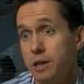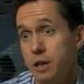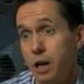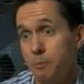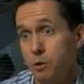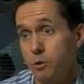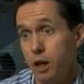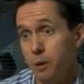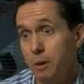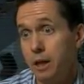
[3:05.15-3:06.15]
in type 2
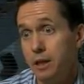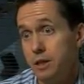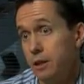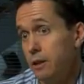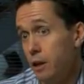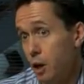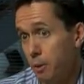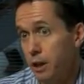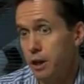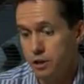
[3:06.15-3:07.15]
diabetes and the
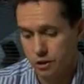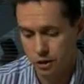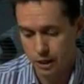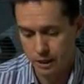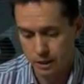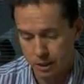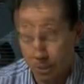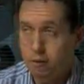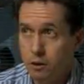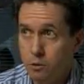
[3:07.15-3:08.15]
complications of that
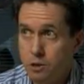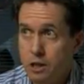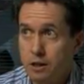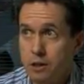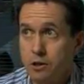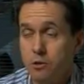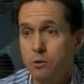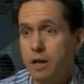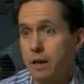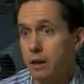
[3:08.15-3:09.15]
disease. Using this new
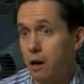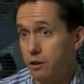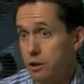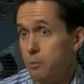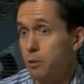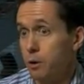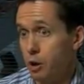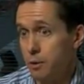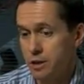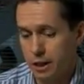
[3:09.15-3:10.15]
technology, the
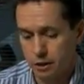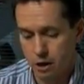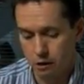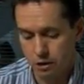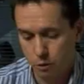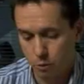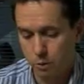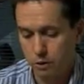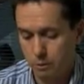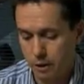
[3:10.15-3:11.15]
proteomics technology, we're
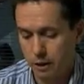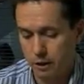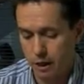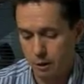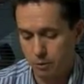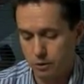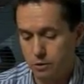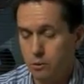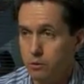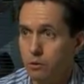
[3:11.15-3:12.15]
really being able
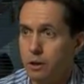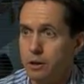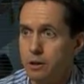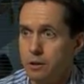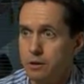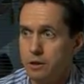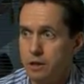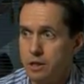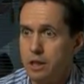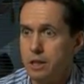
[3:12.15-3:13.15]
to look at this
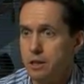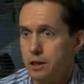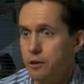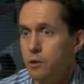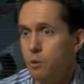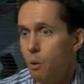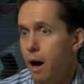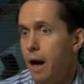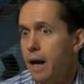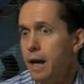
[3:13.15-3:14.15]
disease in a new
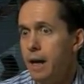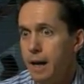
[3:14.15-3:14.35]
way.